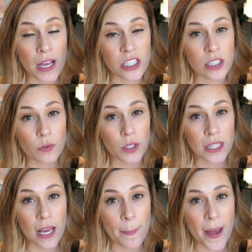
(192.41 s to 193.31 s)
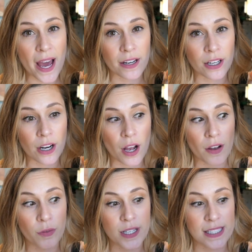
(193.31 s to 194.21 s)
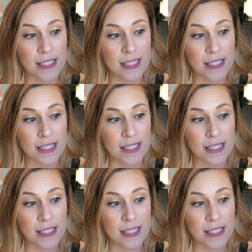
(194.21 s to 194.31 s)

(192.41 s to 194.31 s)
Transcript: It's just really a matter of what